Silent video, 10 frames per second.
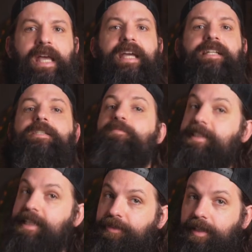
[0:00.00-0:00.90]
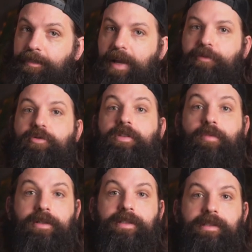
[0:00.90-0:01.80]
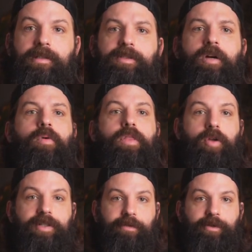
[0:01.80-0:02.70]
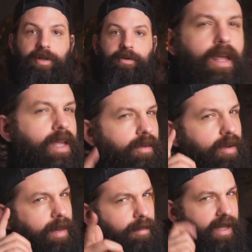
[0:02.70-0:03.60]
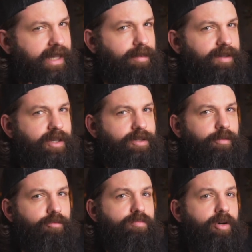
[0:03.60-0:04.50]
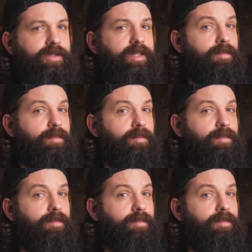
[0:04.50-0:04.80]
It is specifically made for surround systems with lots of speakers. Remember the explanation of room modes in the